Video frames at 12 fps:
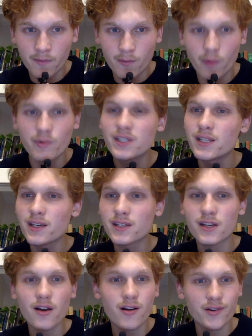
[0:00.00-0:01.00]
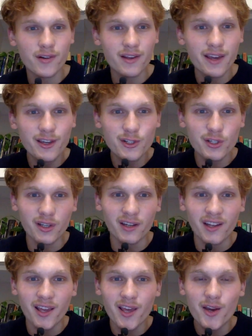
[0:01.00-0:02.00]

When we sing as a congregation,